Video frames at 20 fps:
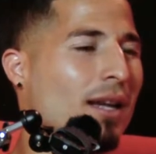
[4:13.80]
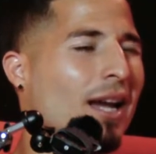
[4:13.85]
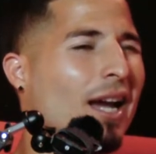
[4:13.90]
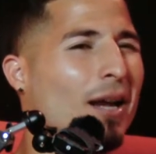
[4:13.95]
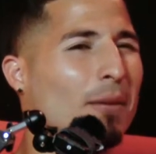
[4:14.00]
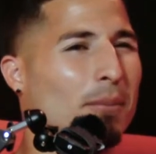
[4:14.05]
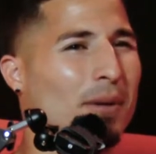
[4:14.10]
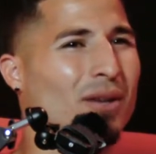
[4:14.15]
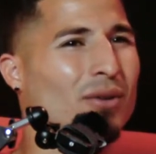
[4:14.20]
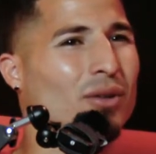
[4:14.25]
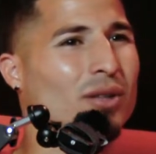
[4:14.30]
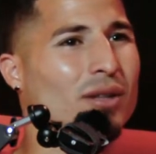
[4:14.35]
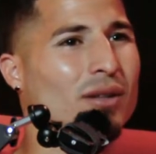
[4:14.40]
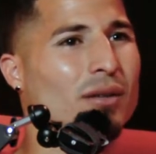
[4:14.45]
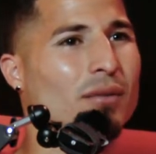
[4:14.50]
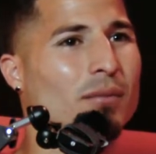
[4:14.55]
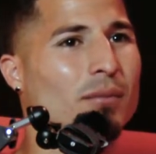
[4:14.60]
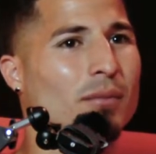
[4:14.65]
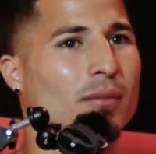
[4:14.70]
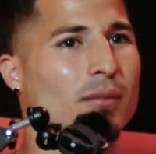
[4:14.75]
I played with
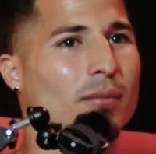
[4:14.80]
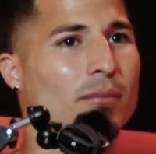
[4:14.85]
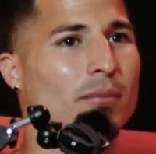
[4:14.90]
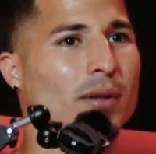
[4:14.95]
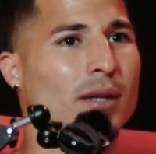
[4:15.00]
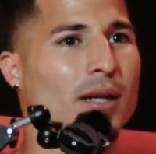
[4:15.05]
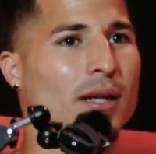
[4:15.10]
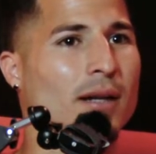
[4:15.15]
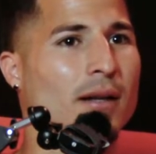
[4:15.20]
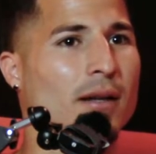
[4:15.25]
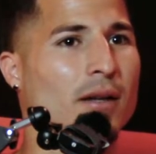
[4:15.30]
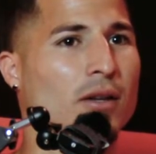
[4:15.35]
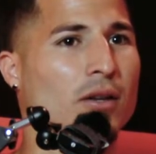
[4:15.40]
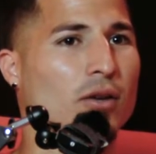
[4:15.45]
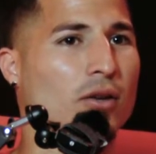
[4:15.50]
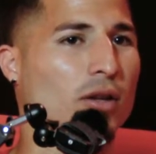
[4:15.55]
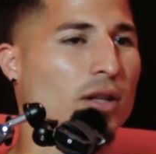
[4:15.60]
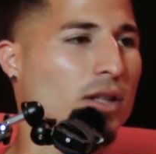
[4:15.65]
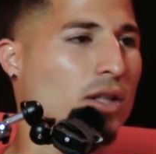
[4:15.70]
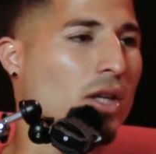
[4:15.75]
them, but you
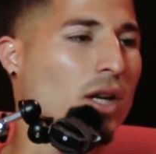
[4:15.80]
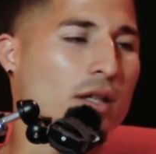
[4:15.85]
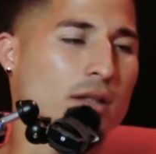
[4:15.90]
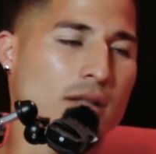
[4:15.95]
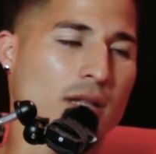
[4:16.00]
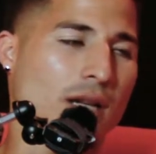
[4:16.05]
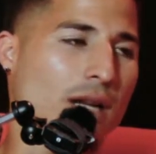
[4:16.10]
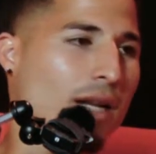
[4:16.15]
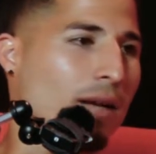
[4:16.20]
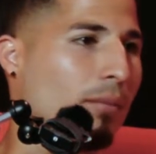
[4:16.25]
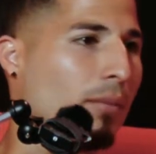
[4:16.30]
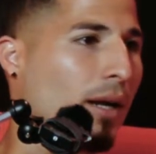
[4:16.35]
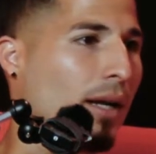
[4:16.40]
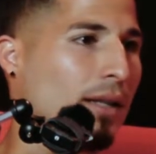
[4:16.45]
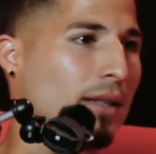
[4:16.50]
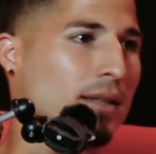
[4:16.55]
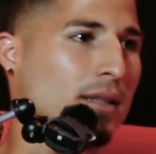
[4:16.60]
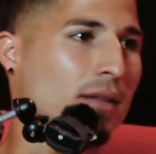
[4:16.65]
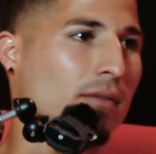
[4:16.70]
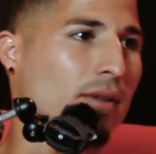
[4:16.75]
know it cost a lot of money
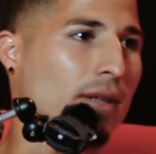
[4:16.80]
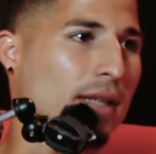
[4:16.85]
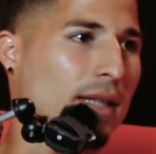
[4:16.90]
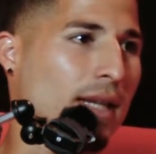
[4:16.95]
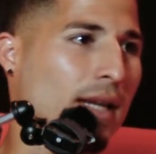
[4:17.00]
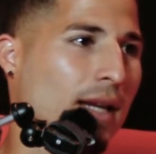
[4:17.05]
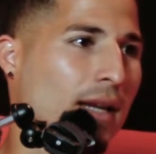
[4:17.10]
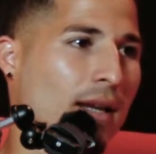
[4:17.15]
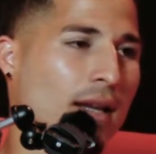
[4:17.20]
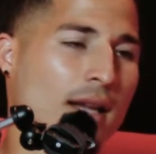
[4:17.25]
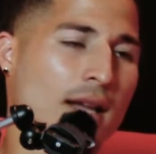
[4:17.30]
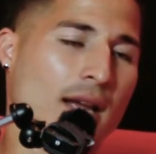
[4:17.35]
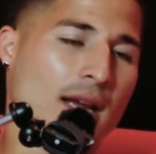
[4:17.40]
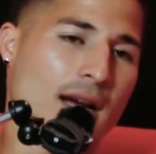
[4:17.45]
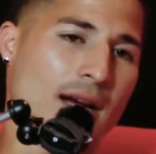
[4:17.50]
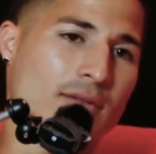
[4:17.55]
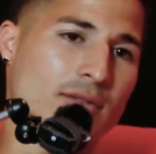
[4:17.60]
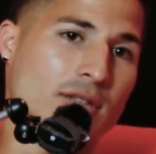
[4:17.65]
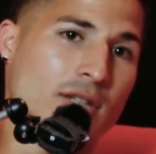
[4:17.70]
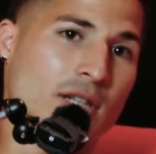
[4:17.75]
and stuff like that.
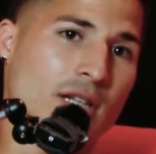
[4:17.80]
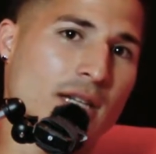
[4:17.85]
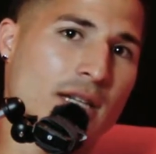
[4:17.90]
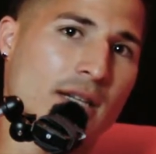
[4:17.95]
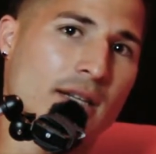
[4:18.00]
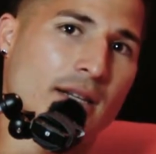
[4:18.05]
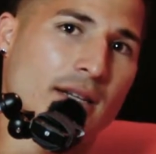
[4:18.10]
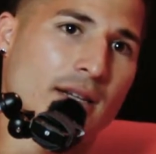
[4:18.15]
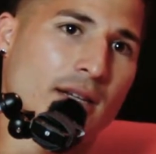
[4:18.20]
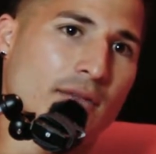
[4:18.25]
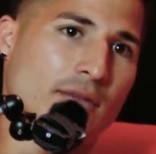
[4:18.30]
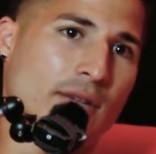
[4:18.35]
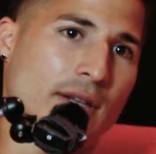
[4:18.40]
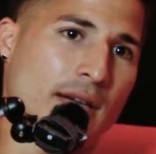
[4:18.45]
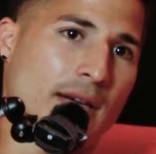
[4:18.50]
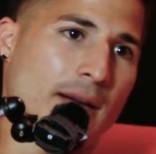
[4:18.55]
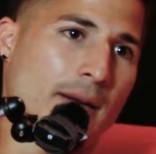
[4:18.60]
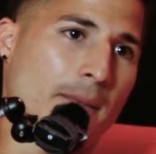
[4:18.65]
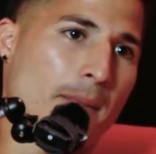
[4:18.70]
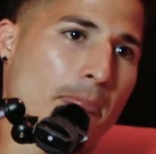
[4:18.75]
I was lucky enough
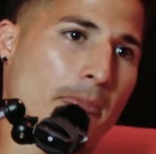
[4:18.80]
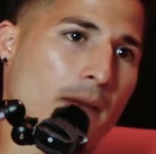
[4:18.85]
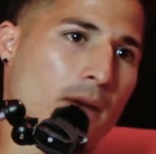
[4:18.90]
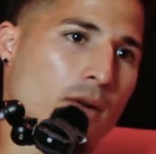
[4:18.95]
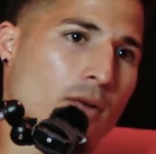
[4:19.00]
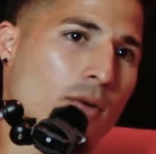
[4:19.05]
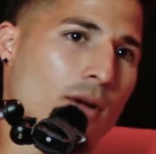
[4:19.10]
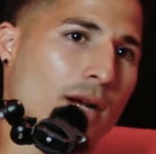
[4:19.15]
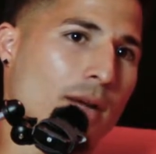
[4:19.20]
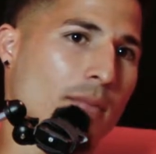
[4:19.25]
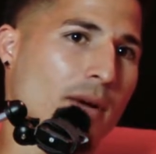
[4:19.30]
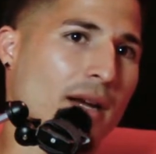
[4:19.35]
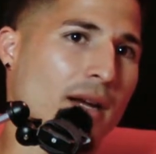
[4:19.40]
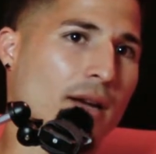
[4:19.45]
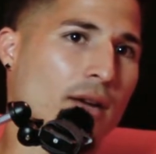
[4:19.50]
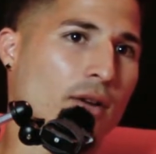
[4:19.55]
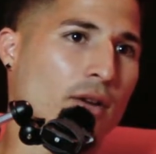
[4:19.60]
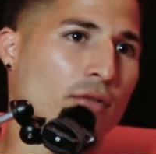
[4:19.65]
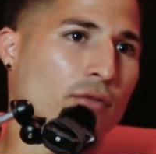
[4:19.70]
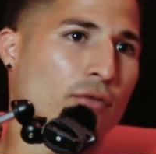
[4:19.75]
that you know one of my
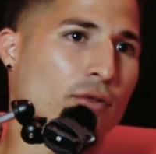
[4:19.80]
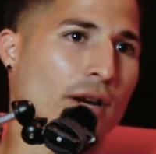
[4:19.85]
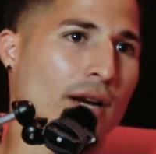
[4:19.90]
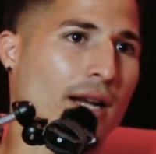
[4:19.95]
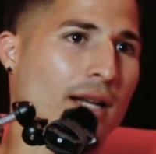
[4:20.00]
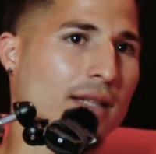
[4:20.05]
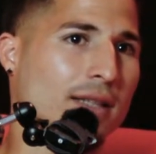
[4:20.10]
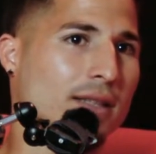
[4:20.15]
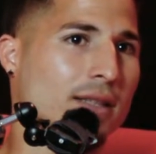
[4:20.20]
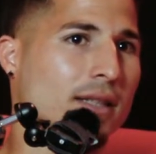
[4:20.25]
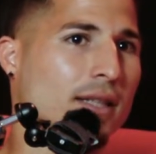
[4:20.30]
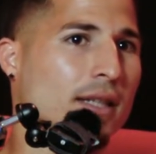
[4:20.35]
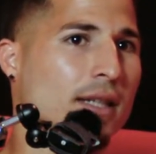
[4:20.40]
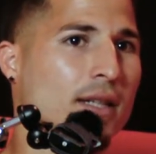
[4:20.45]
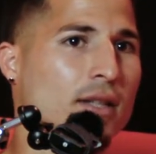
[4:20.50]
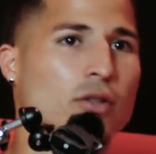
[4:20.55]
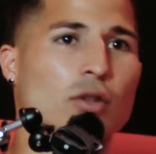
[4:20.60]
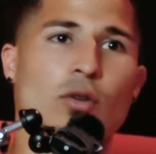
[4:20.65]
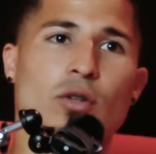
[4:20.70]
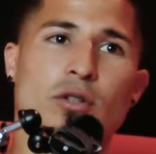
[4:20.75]
good friends
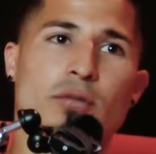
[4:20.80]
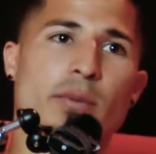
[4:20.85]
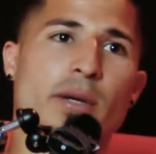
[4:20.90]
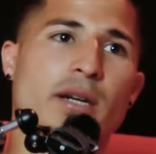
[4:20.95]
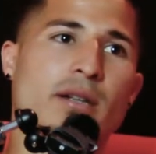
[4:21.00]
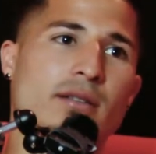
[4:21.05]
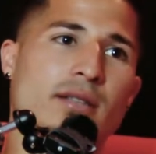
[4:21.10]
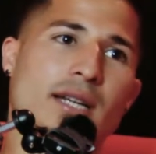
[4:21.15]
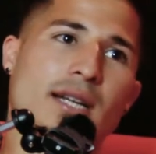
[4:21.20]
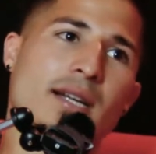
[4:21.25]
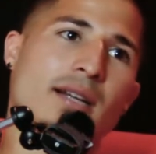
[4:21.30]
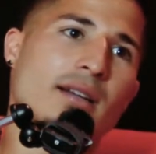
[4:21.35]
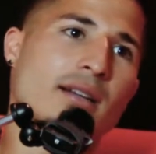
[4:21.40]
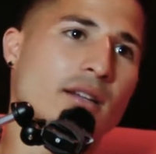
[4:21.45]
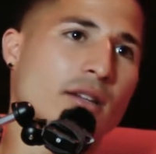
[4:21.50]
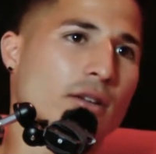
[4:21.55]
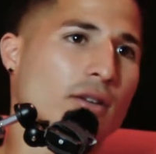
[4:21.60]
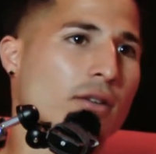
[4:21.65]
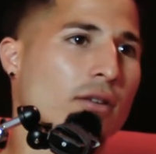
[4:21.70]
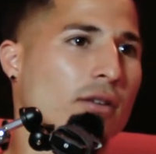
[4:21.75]
told his parents, hey,
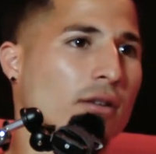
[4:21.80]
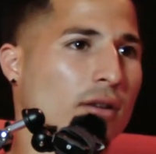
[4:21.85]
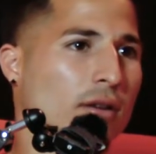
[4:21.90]
you know,